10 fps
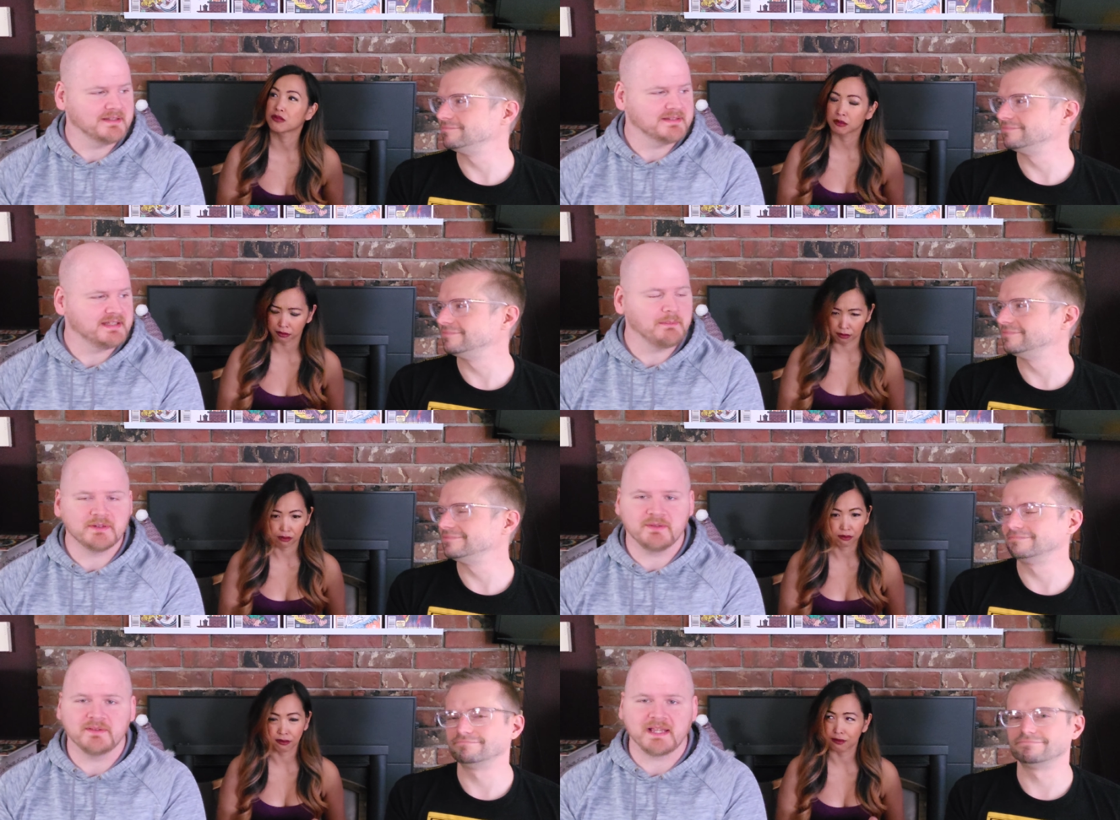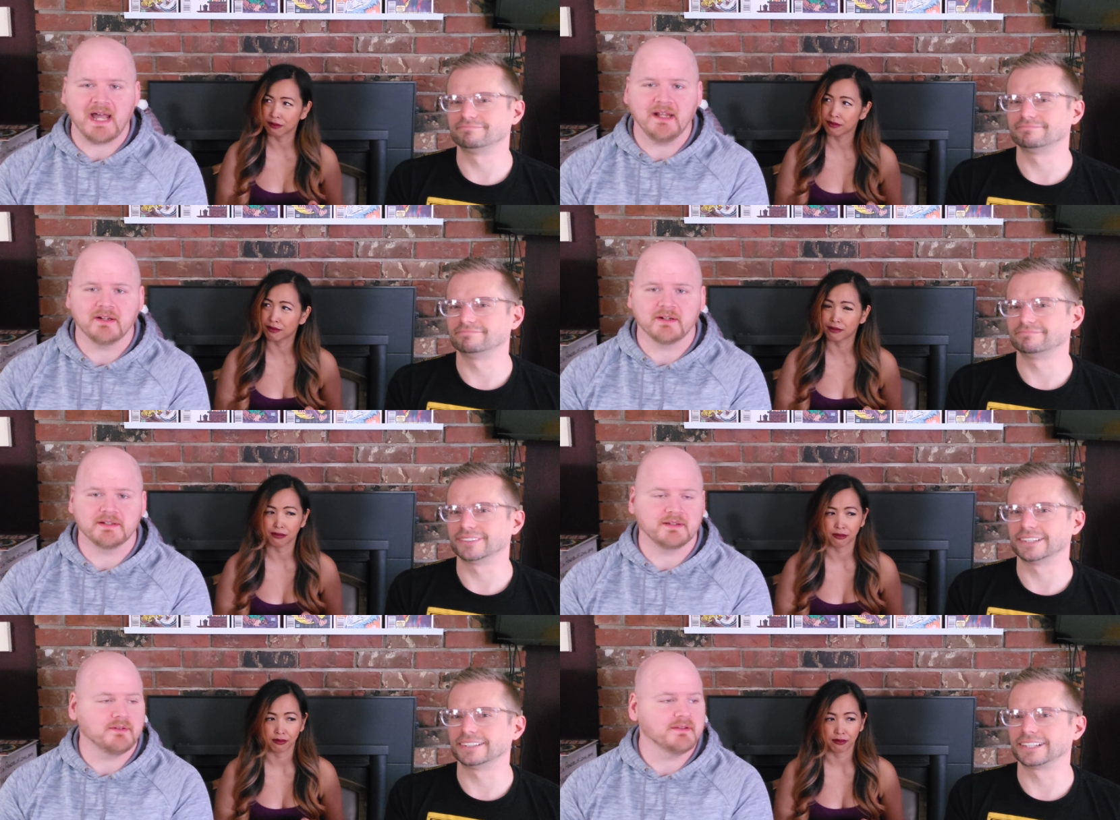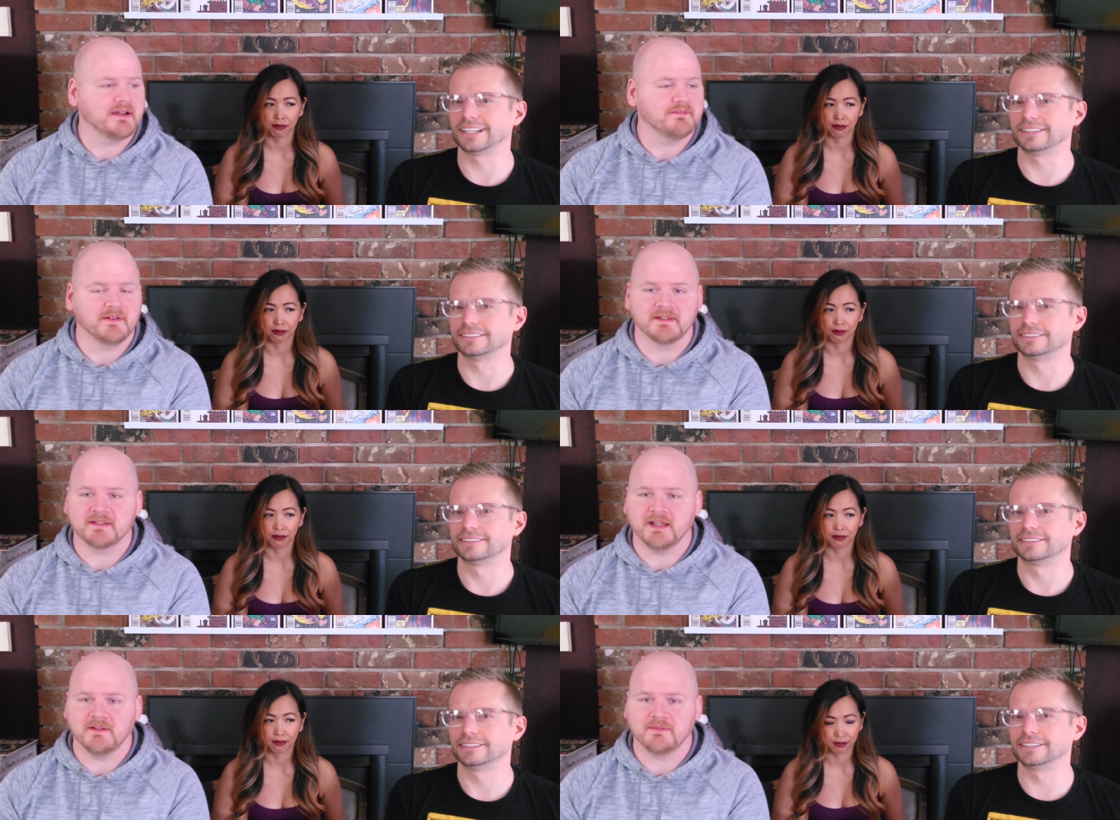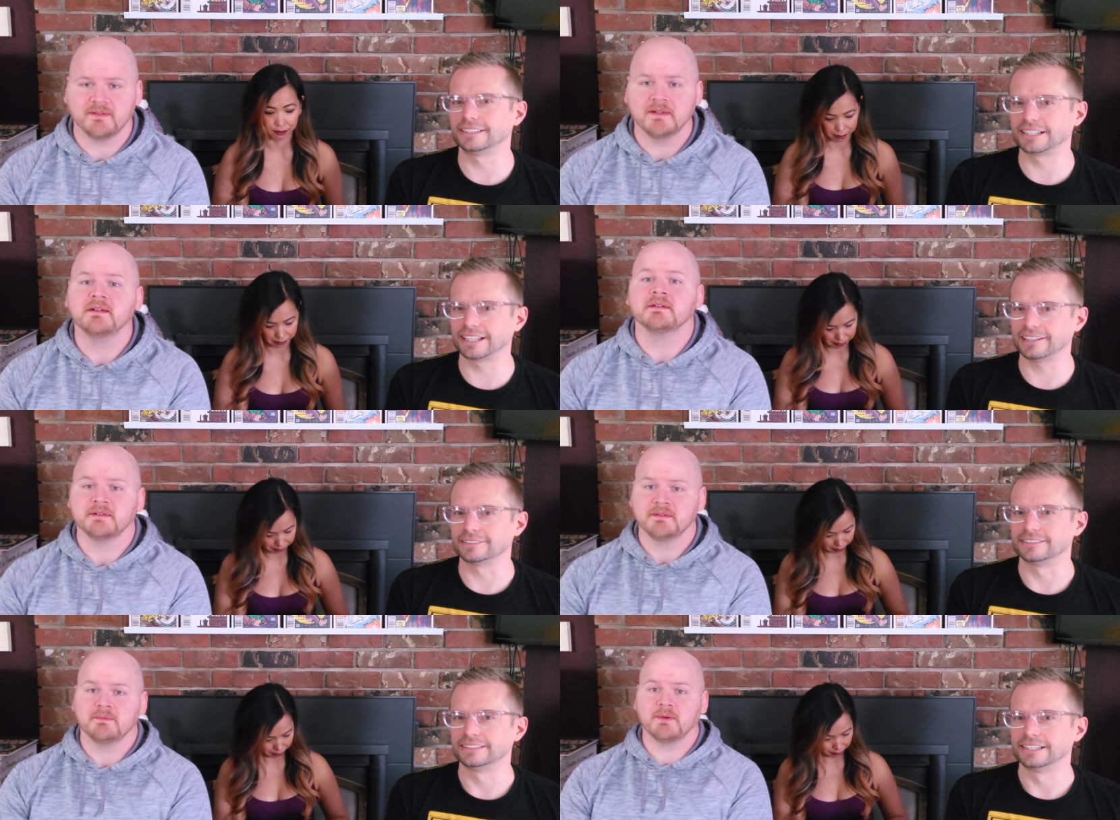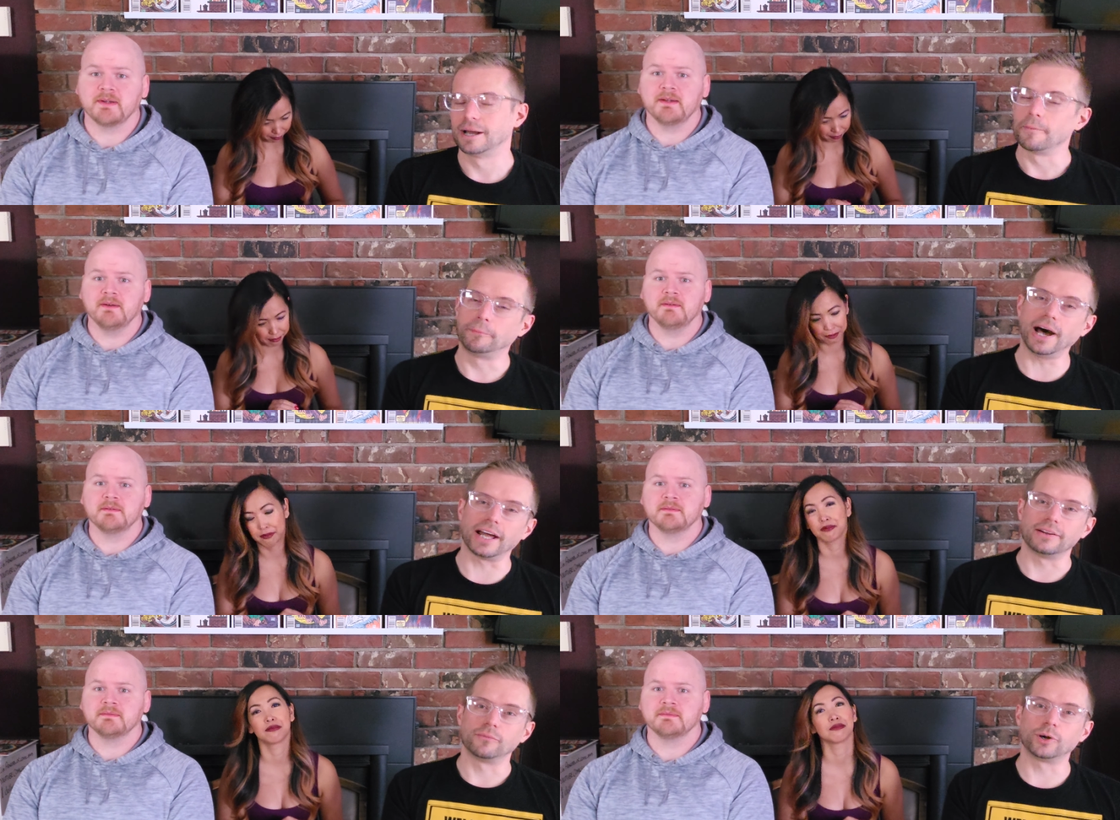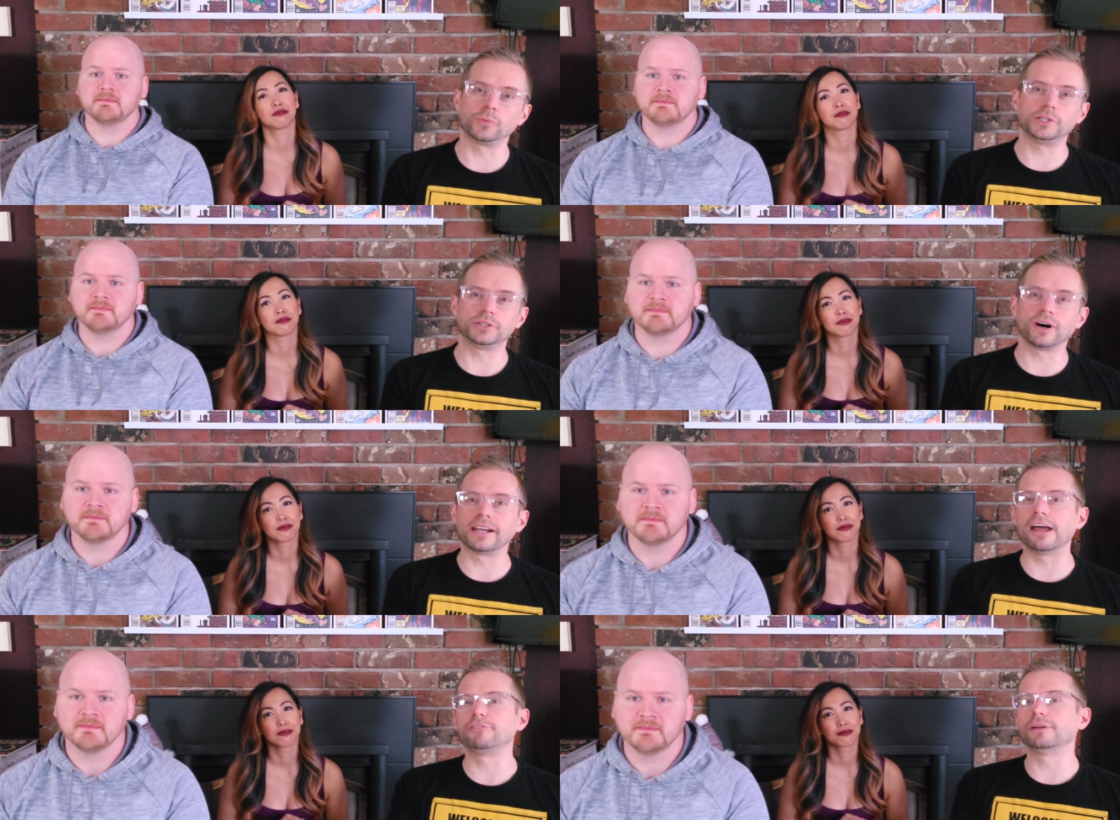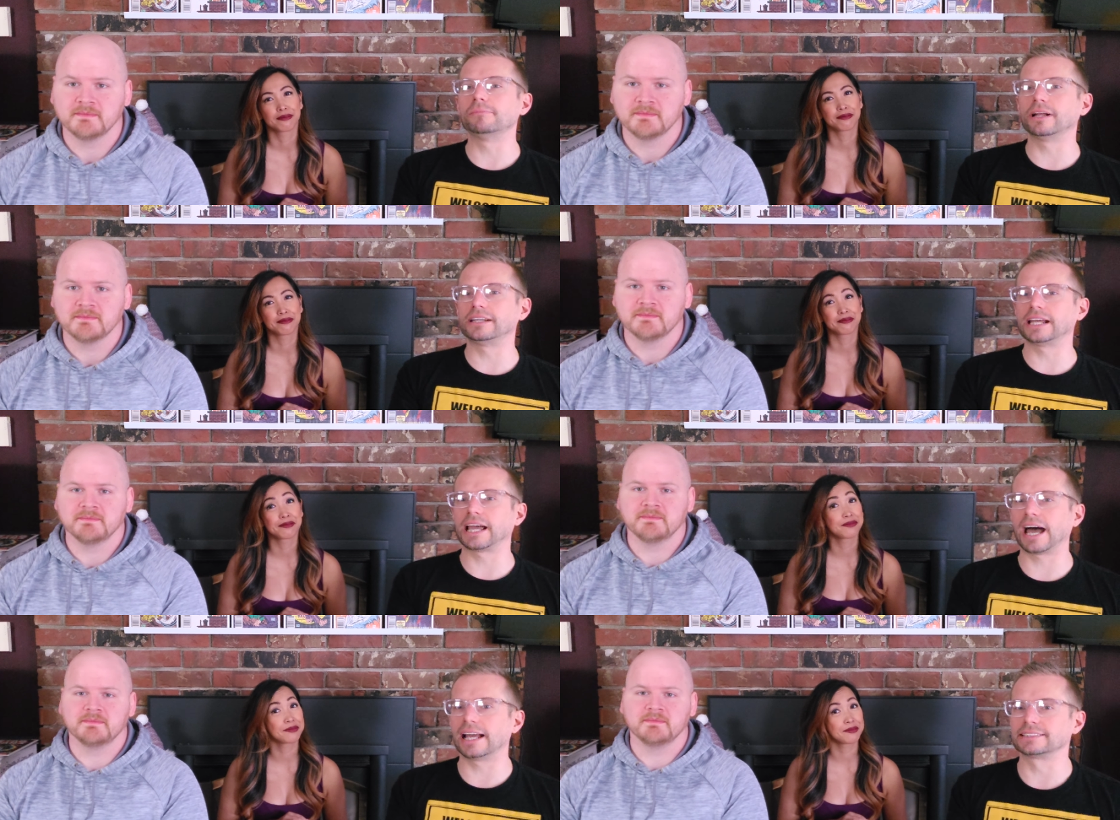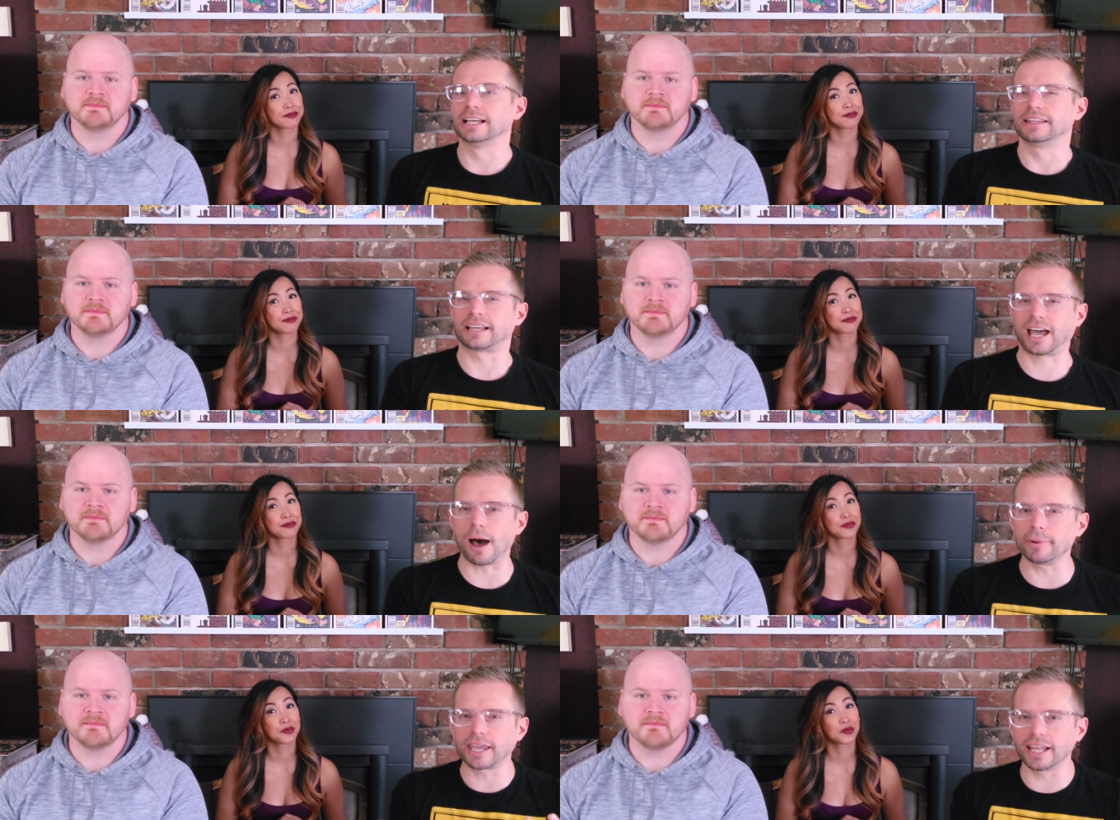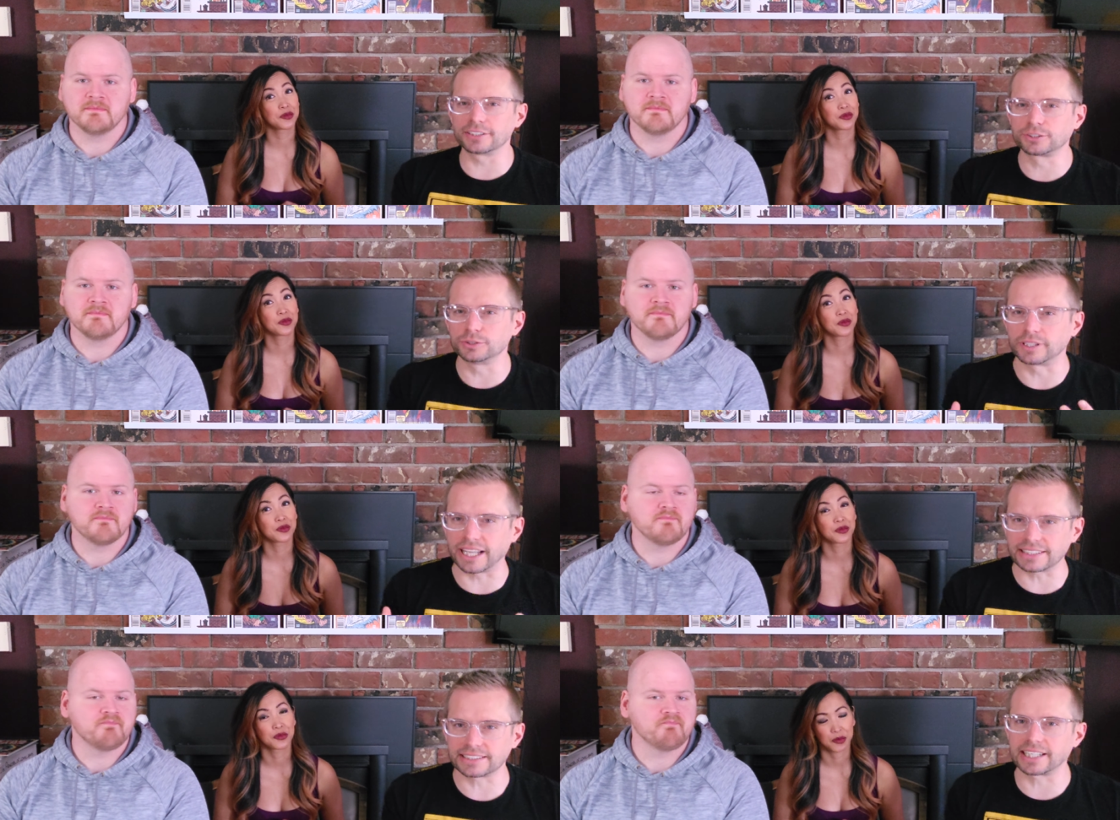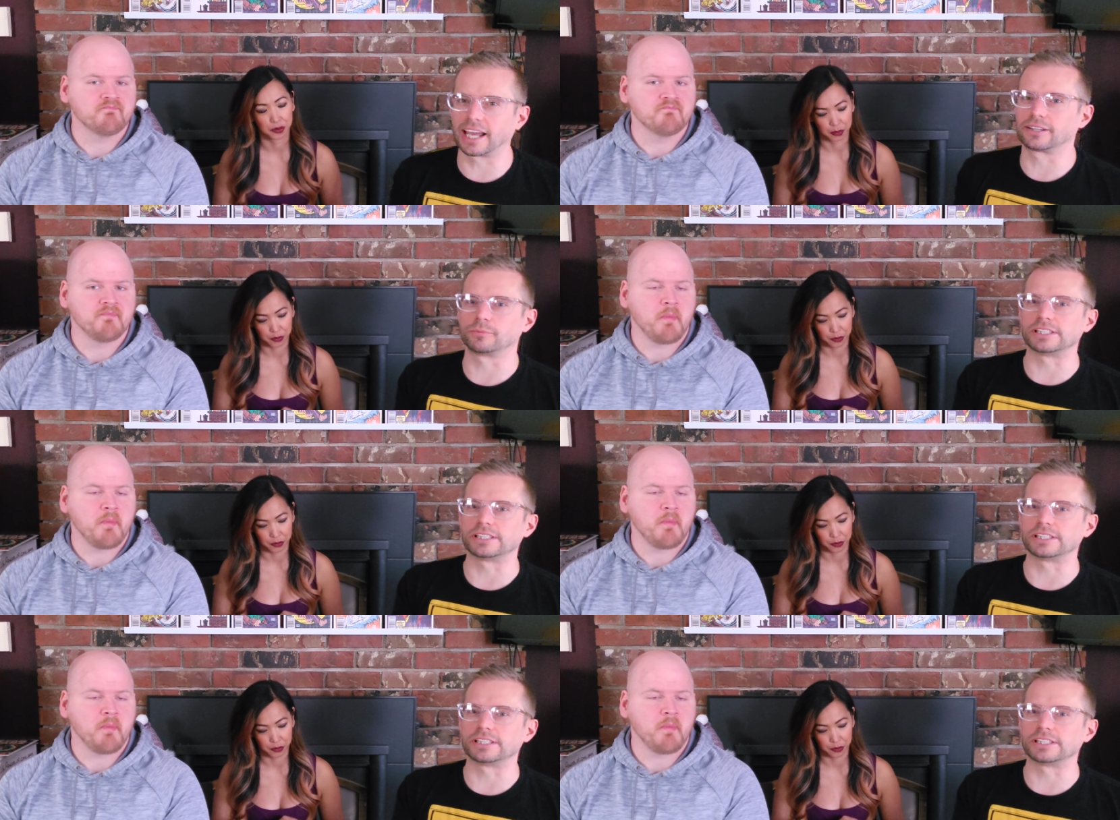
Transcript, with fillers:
Speaker 1: saber-toothed tigers there and all go. that fun stuff. There you go. Or you know. But
Speaker 2: what do we do on every Monday, guys? The ComicGains crew gets together. We